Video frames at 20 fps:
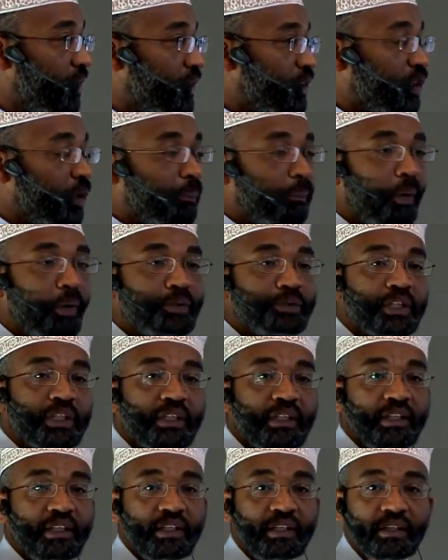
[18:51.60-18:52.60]

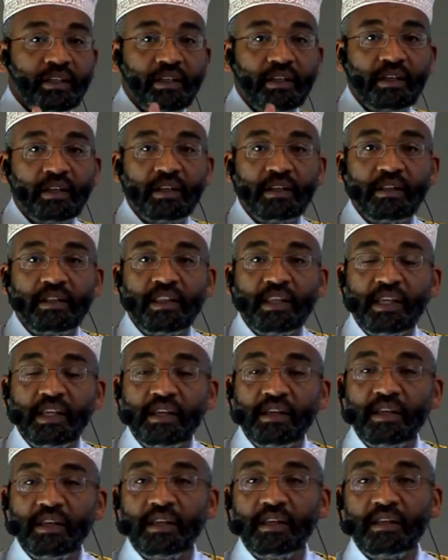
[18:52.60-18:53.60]
Supposedly,
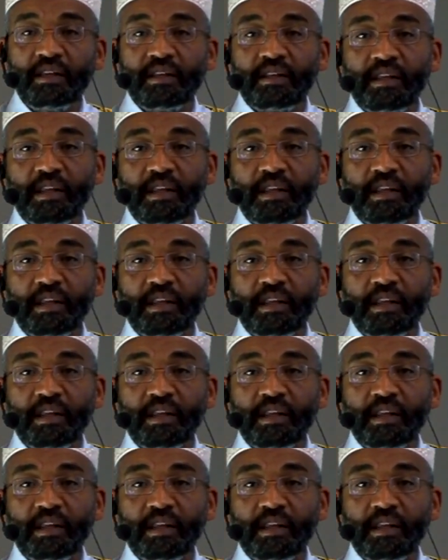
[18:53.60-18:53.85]
the,